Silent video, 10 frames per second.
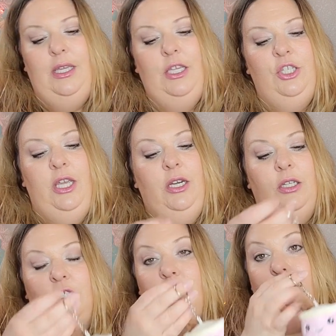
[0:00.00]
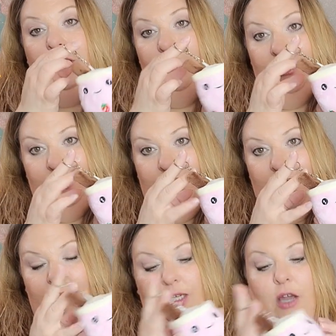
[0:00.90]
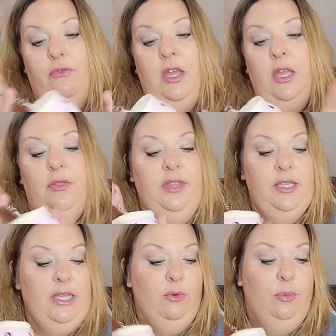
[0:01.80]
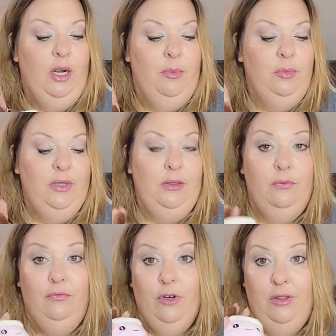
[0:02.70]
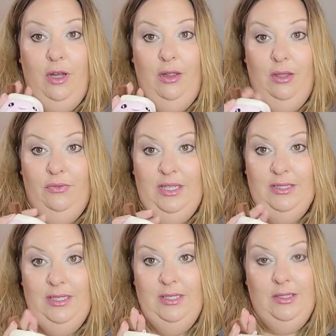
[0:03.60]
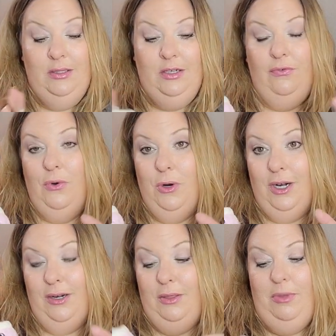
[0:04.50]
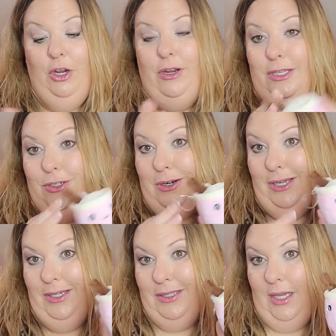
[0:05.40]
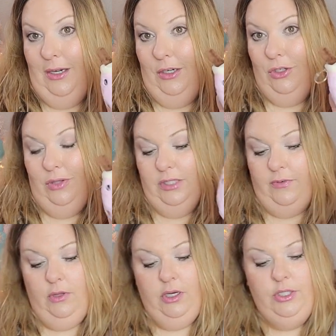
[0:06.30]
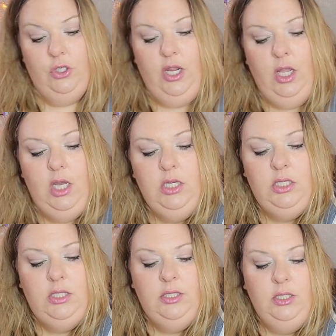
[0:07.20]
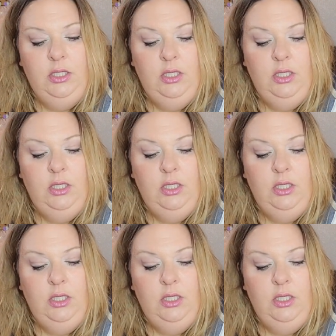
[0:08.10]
keychain. She loves this kind of stuff. These, I will probably, for all of these things, look for the bigger Easter eggs and do these for their Easter egg hunt